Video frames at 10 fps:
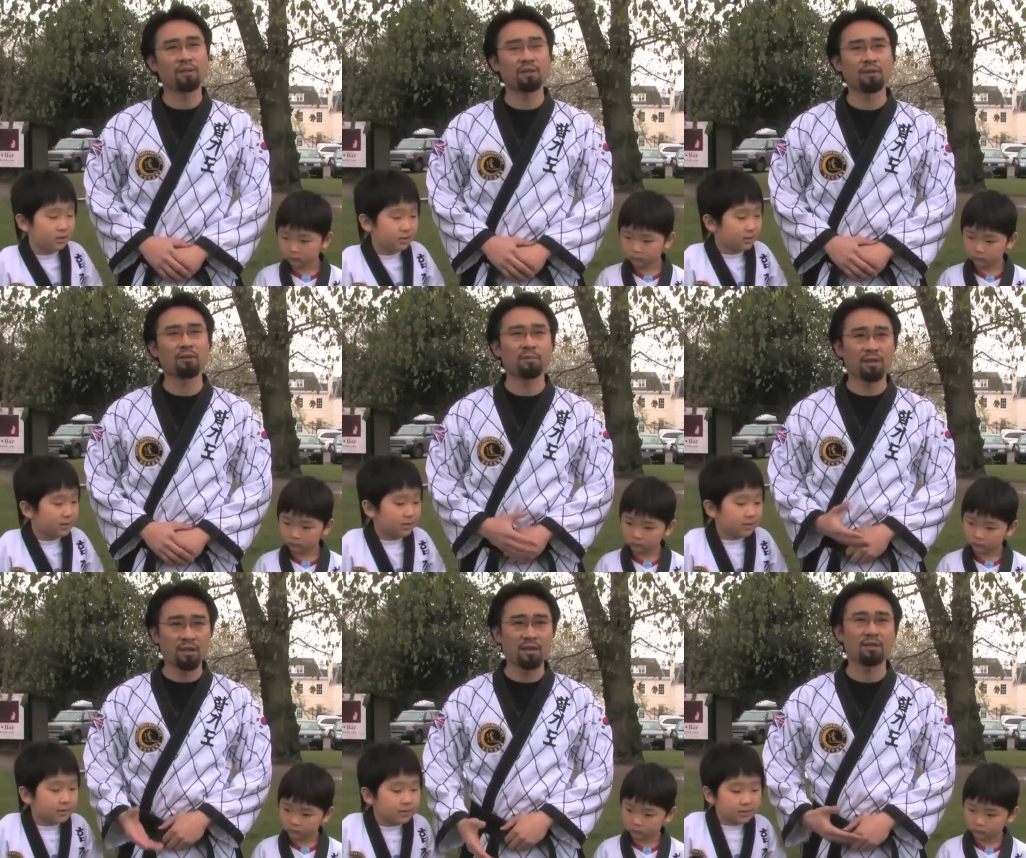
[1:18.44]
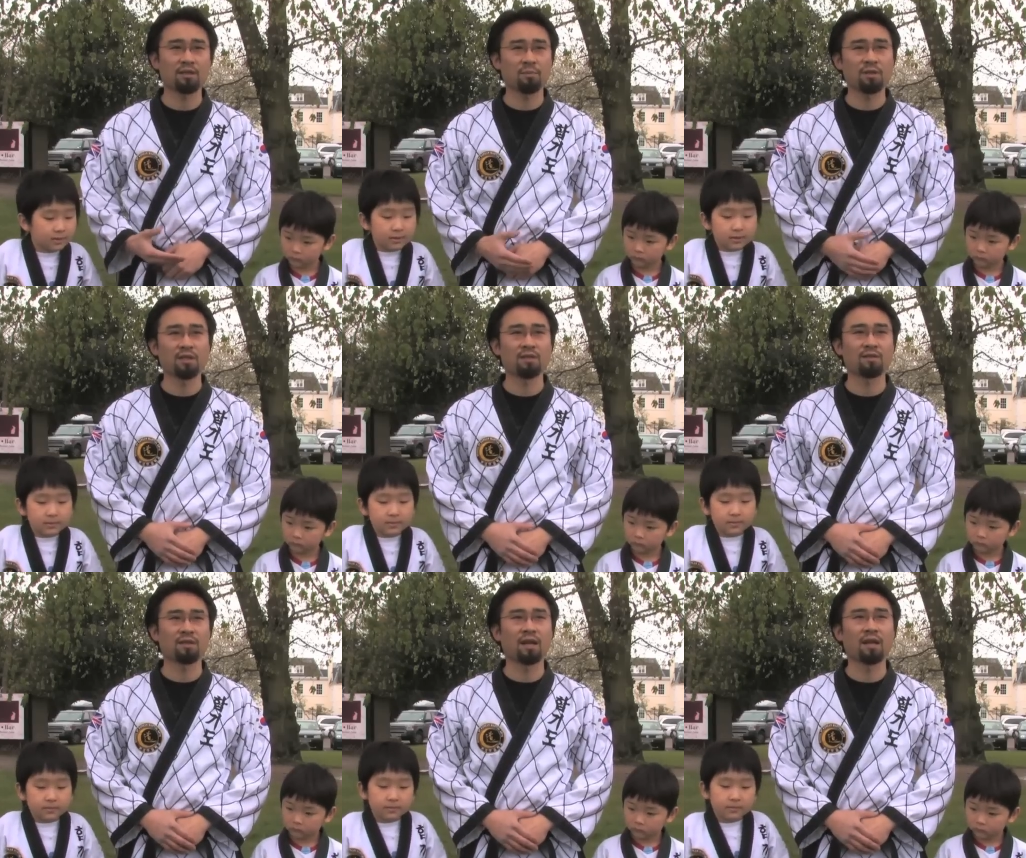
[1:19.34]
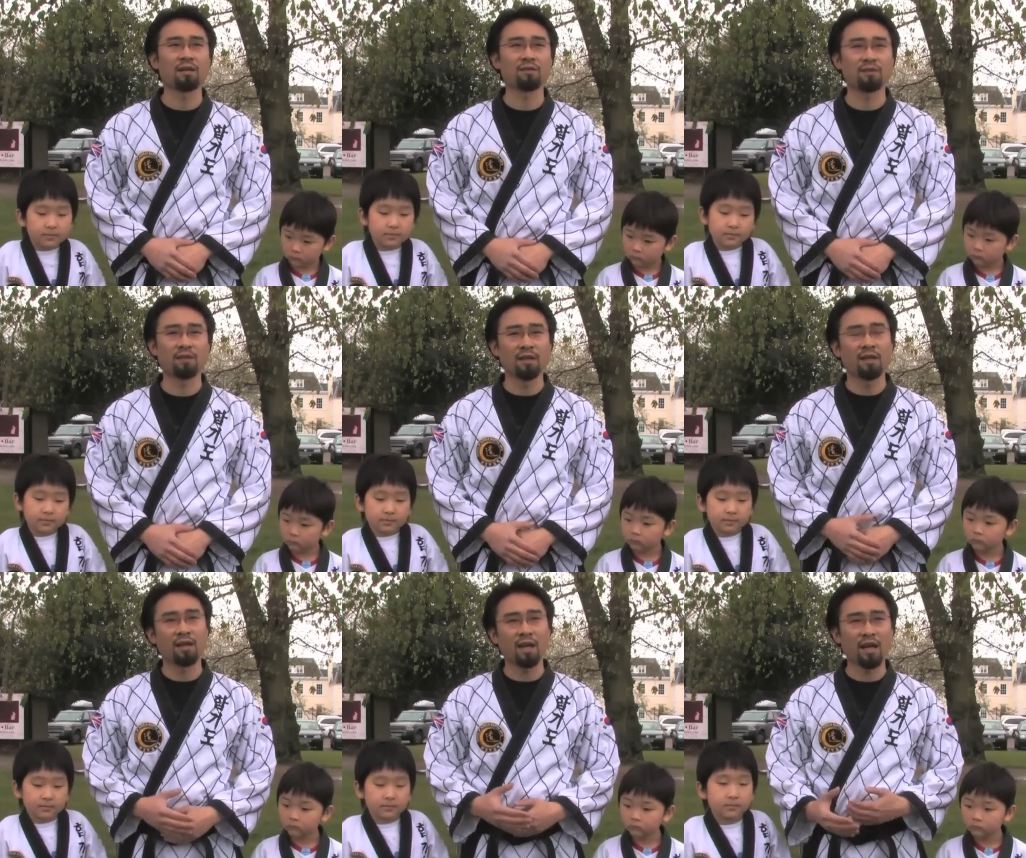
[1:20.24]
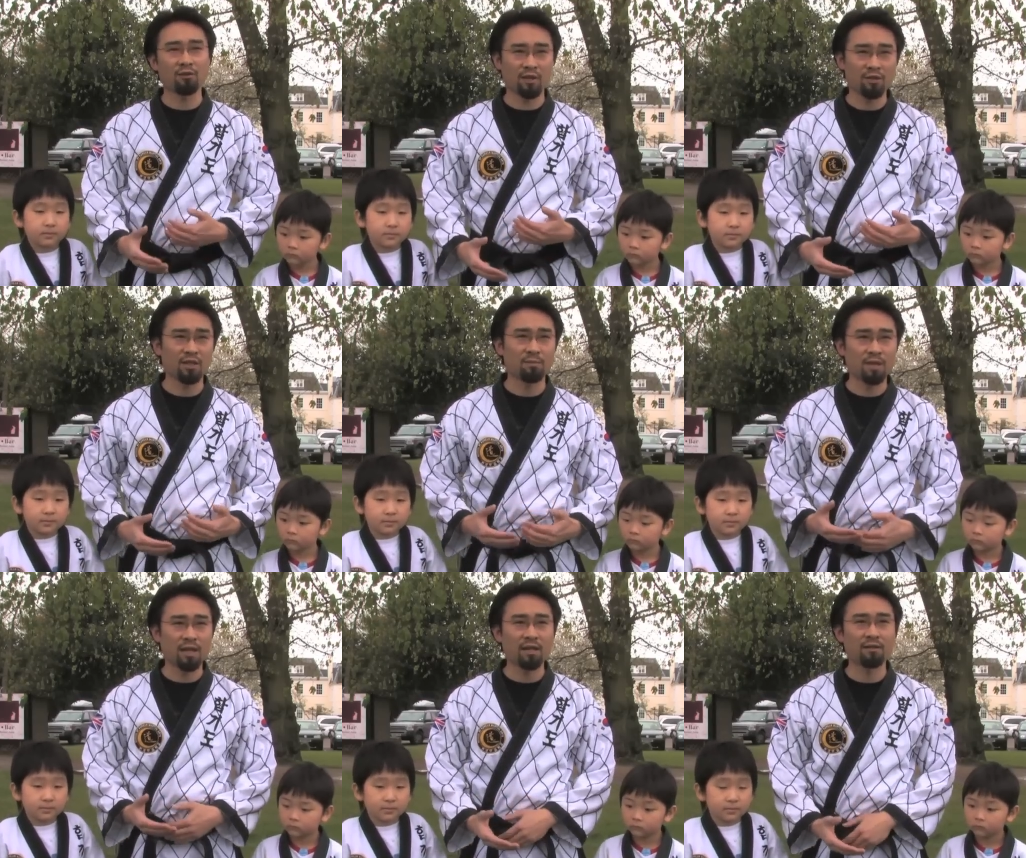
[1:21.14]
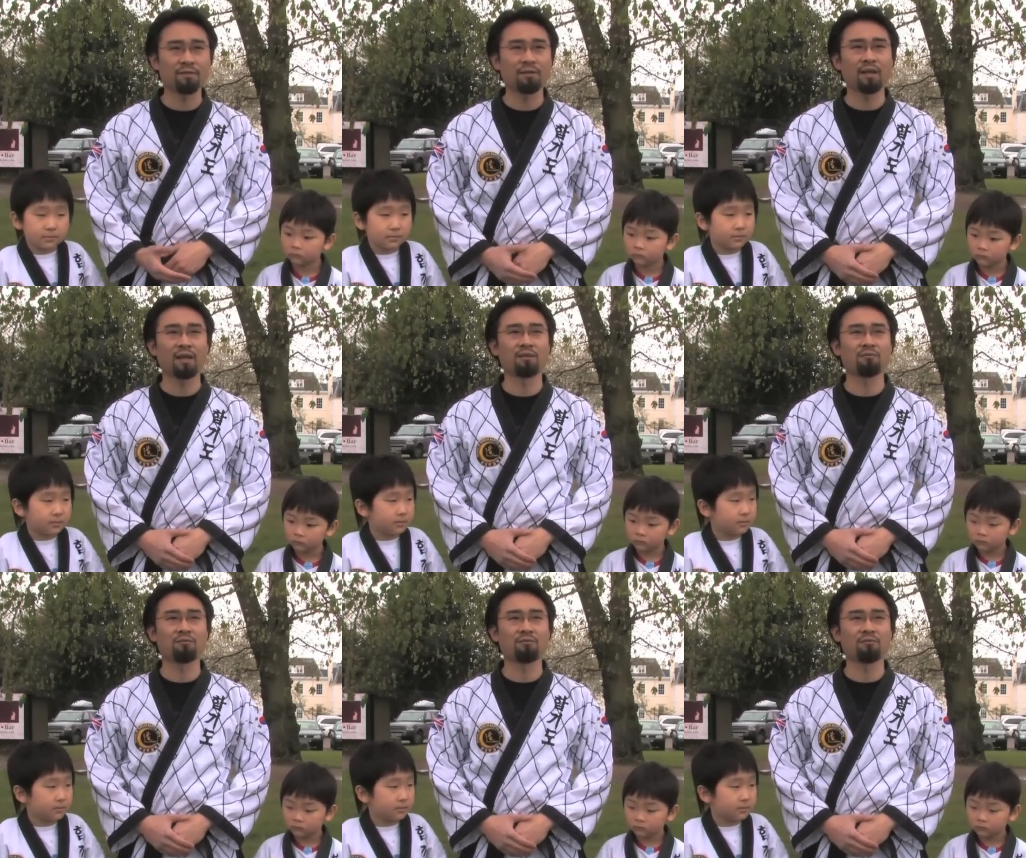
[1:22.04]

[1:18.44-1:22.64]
Speaker 1: develop their disciplines and how to actually behave and